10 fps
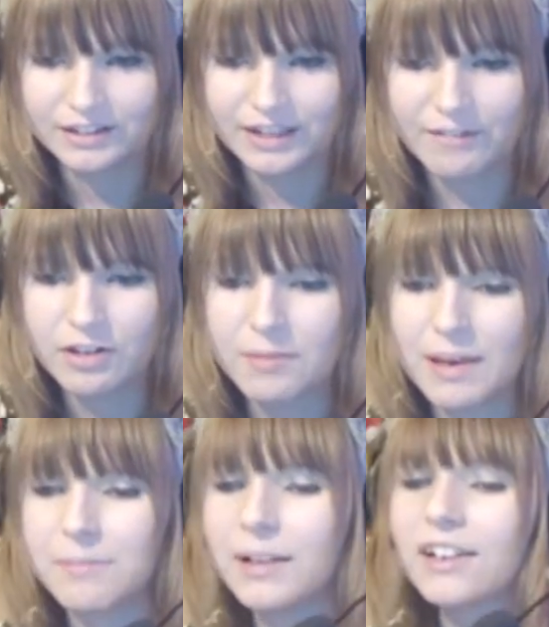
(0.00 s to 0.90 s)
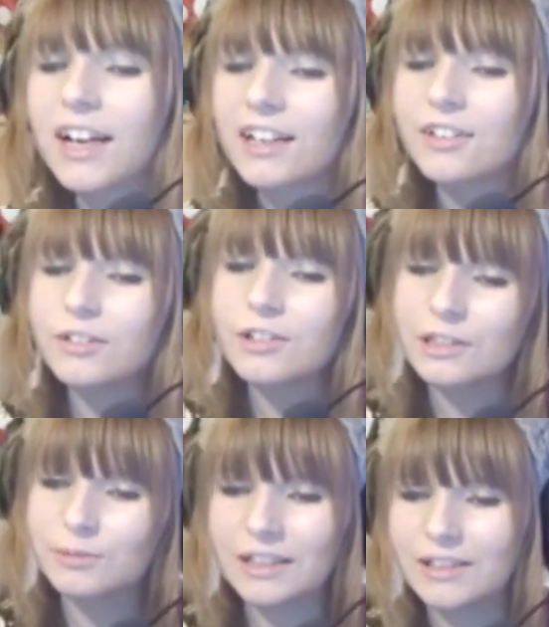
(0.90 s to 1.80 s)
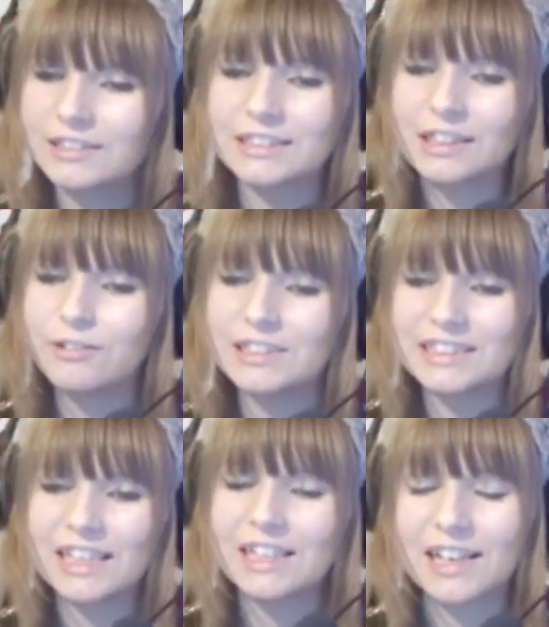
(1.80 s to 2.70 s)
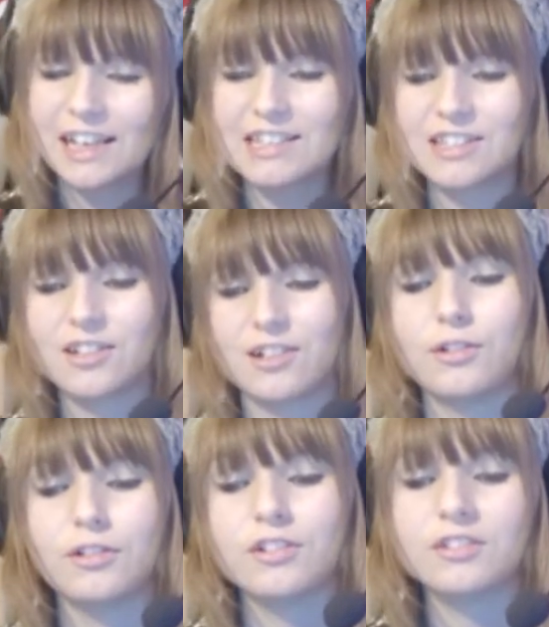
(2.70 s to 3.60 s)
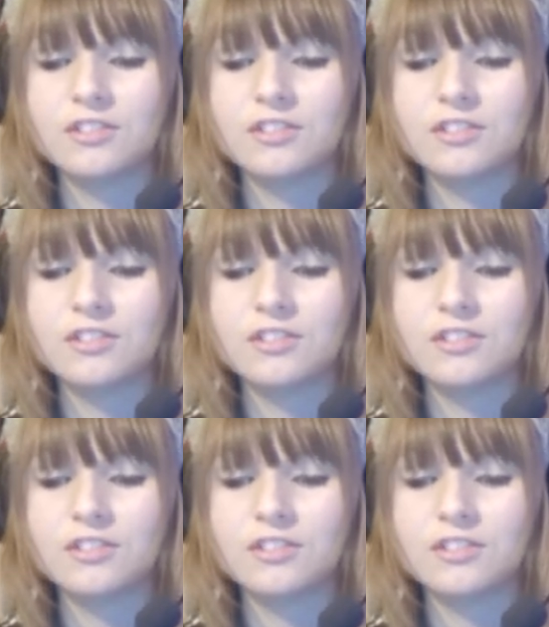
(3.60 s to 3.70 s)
And we're going to make him look kind of cool as well, because I always see Link as cool.